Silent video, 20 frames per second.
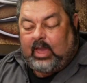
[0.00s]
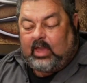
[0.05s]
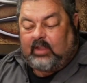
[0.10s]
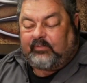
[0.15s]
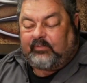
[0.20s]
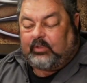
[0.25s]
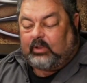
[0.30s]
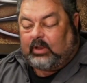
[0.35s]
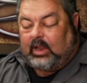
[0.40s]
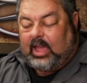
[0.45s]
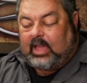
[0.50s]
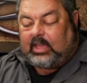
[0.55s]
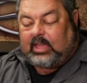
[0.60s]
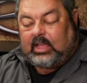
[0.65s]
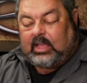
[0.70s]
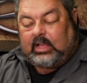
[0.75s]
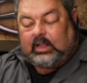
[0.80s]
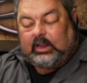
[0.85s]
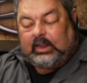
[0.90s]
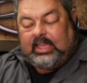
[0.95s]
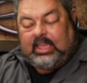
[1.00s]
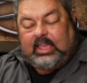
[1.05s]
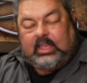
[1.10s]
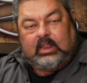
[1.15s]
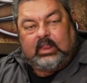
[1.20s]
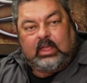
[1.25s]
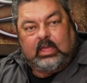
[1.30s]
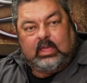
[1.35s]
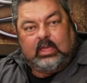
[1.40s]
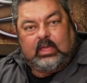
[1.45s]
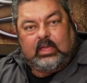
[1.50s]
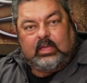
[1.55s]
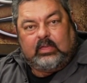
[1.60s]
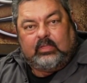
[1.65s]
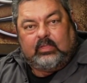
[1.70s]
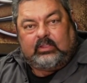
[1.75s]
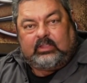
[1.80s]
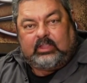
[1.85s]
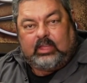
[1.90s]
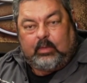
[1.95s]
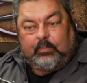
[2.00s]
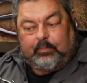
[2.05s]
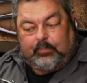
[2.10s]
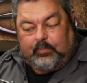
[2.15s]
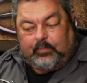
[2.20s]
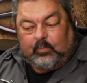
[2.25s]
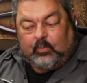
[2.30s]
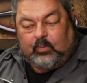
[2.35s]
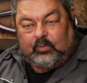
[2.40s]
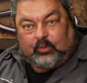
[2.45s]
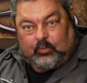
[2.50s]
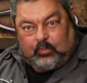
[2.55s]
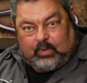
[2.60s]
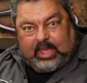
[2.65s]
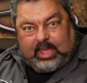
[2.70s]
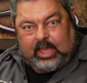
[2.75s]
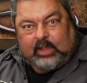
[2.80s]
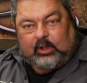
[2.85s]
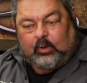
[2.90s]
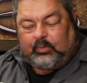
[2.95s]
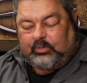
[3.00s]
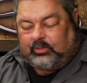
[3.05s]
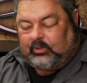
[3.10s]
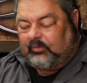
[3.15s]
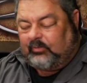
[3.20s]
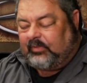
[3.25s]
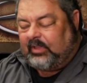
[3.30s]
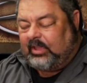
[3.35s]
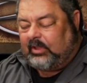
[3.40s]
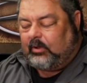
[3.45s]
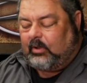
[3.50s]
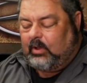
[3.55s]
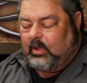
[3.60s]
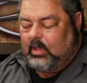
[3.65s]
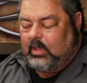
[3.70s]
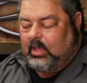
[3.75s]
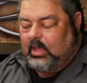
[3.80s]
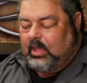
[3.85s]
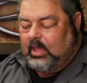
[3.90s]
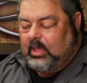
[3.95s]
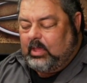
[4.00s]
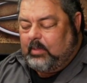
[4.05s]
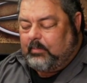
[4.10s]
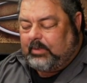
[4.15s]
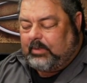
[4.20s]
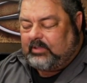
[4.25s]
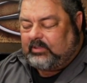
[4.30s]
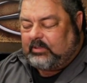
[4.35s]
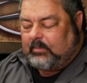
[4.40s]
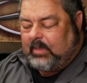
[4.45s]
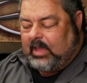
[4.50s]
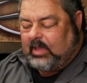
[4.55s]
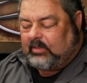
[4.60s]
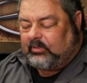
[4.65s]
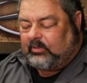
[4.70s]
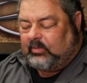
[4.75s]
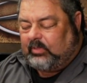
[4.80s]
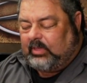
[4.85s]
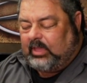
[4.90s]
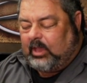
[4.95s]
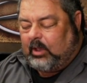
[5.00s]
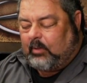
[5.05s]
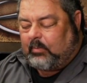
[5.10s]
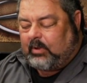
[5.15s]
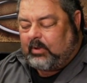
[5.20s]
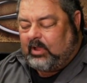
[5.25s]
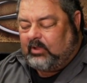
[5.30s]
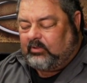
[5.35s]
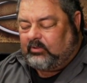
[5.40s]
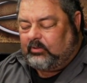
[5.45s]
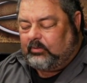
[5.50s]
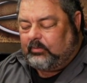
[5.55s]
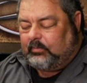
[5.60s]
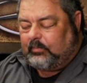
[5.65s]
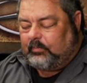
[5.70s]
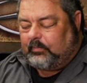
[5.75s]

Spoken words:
out if you'd like and clean the tip with a rag or with your finger. Place it back through the airbrush.